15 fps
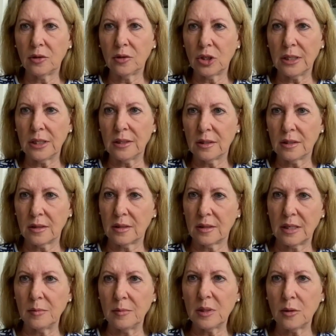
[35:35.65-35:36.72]
She
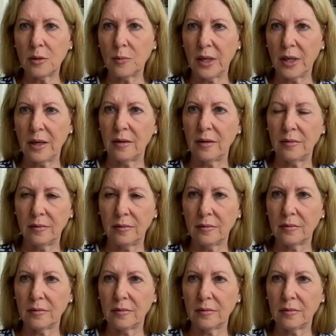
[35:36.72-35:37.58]
seems to be